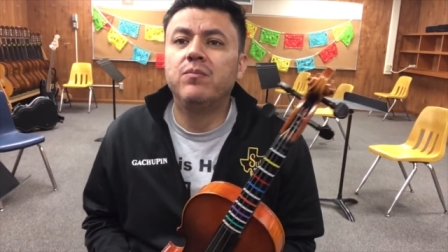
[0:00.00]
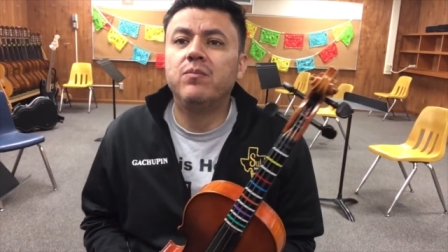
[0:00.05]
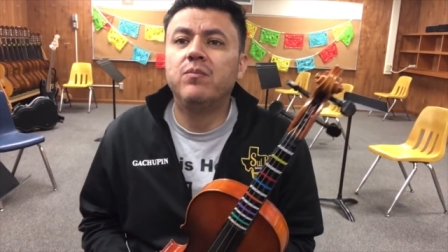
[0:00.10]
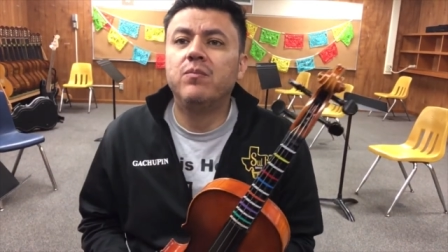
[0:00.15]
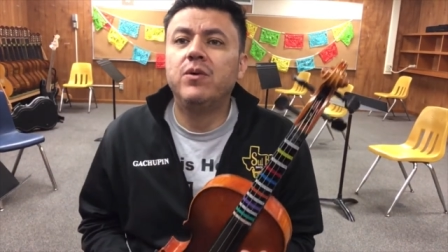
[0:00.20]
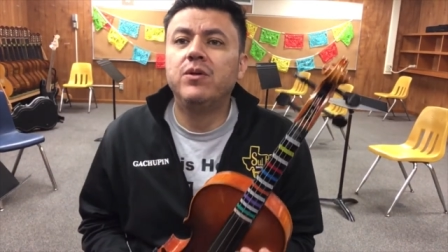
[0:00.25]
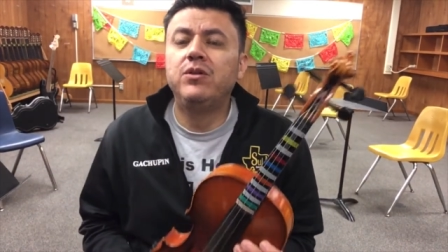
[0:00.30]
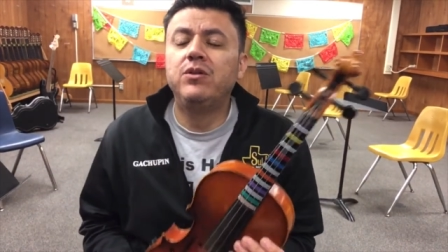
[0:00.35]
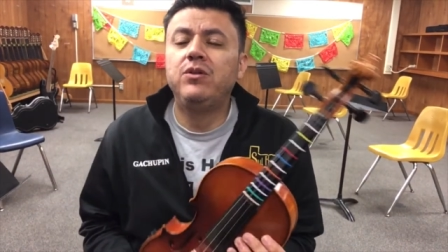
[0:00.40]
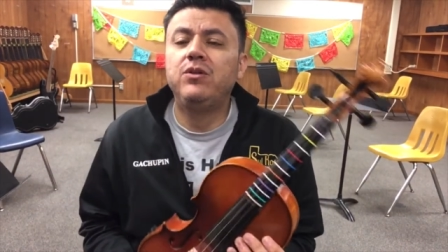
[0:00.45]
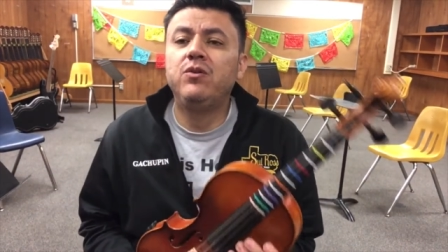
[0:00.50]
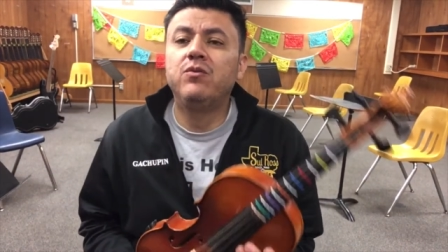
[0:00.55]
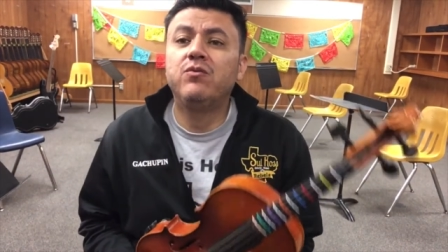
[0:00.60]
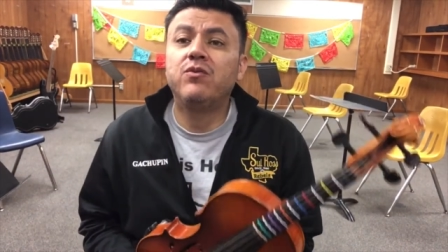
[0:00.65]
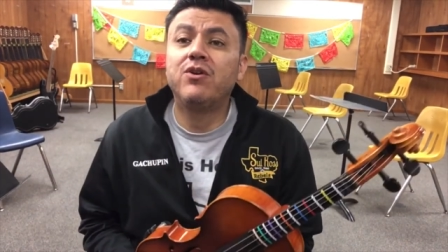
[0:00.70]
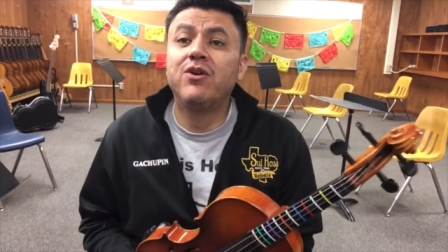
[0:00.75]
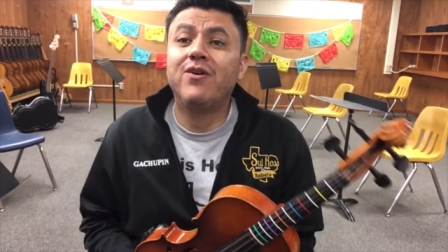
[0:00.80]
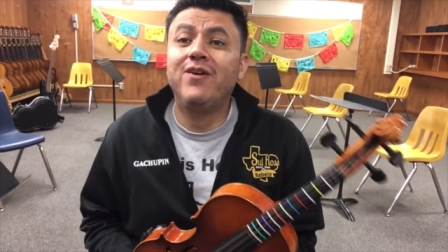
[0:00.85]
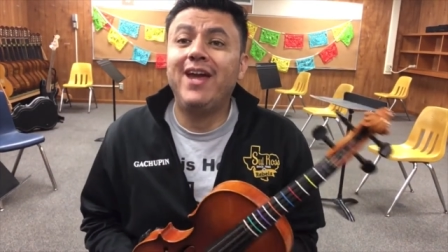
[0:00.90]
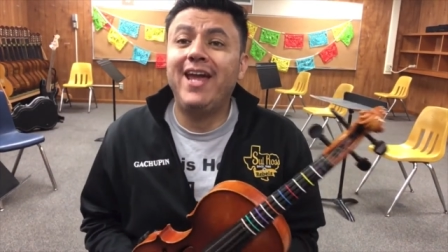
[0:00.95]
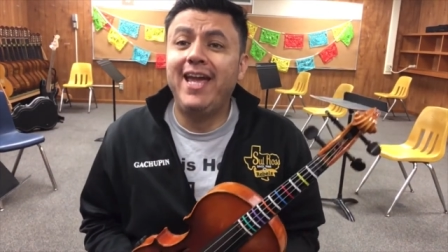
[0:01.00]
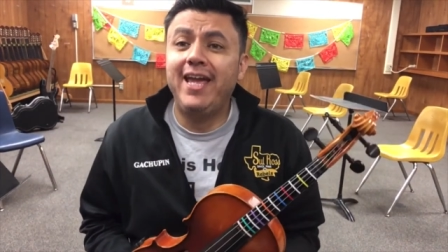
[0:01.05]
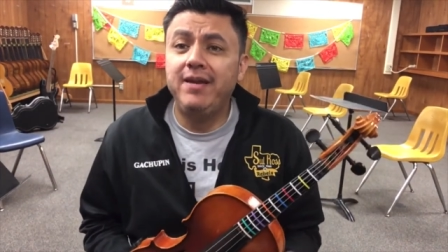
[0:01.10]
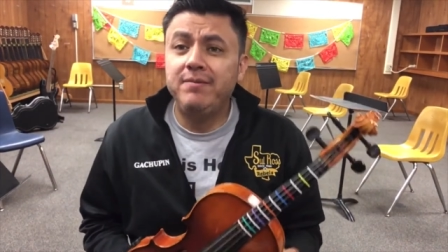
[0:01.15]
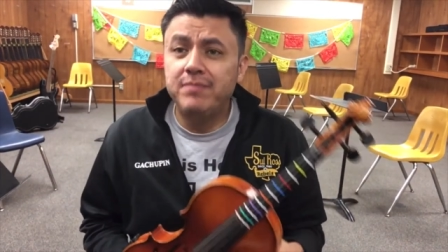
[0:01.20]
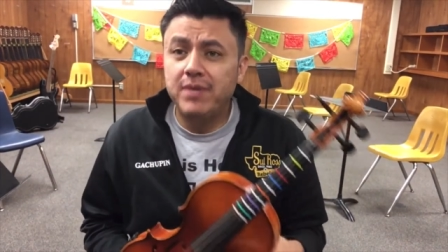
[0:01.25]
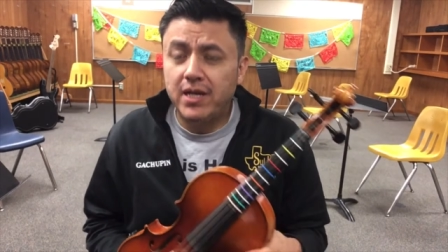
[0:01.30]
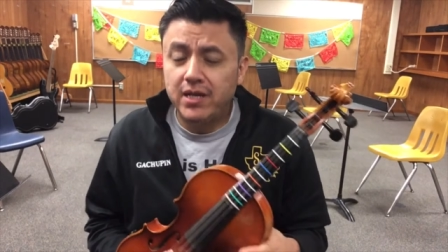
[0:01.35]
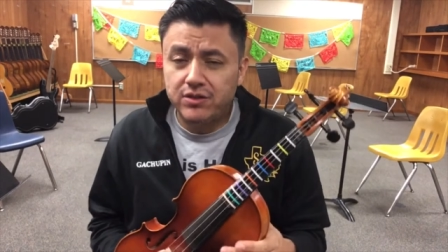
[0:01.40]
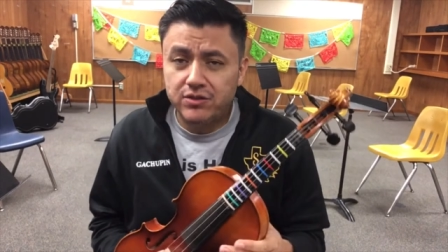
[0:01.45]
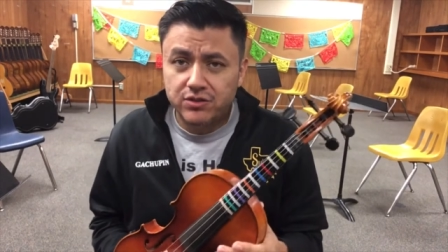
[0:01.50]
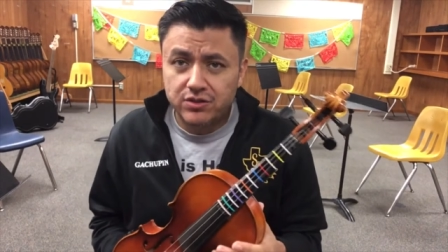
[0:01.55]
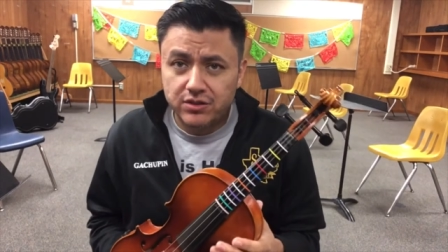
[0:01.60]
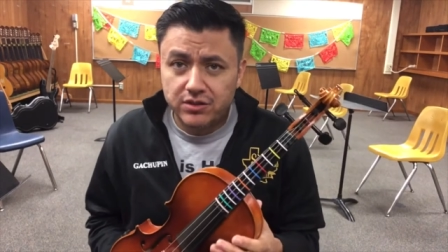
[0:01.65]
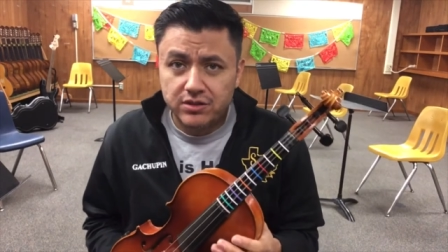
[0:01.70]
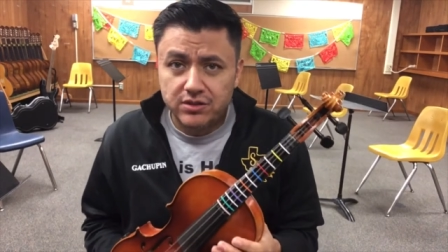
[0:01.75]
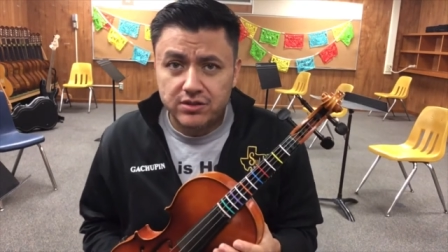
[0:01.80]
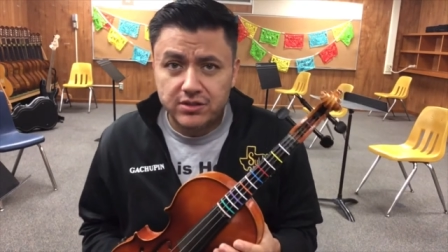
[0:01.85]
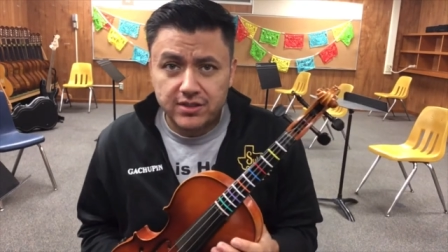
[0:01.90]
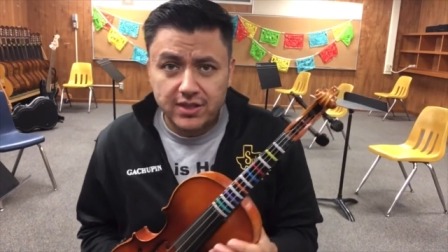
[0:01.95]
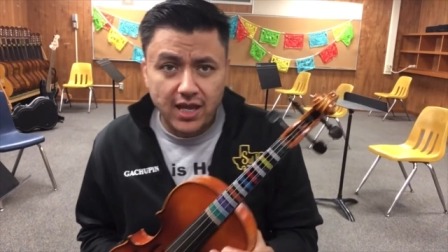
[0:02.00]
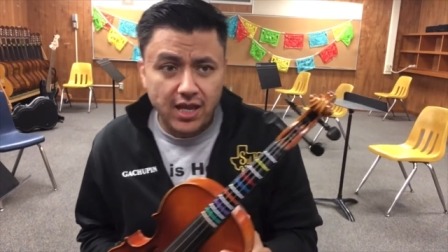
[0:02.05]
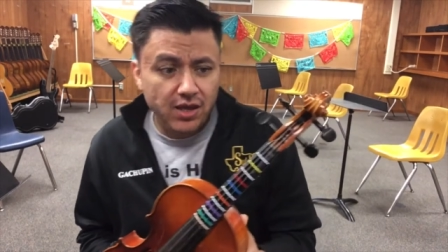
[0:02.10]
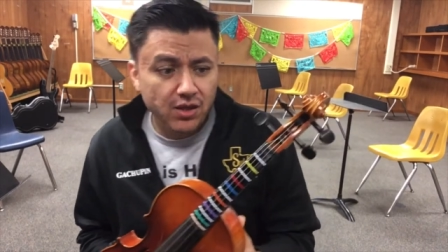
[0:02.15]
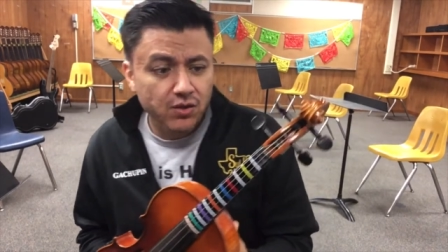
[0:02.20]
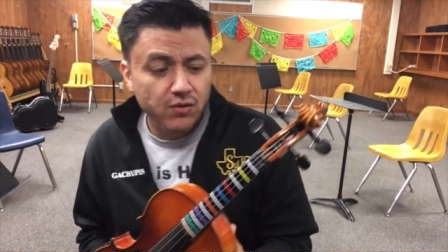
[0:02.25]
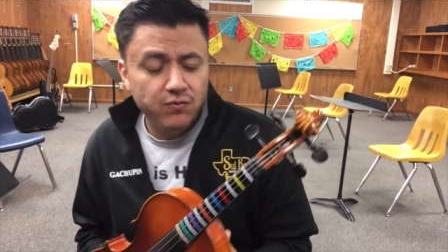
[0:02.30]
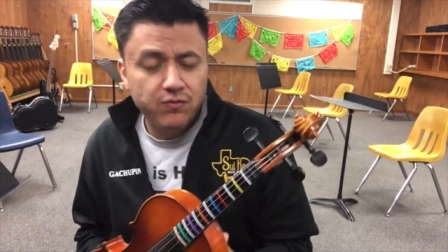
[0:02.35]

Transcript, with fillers: what to do for your A major scale,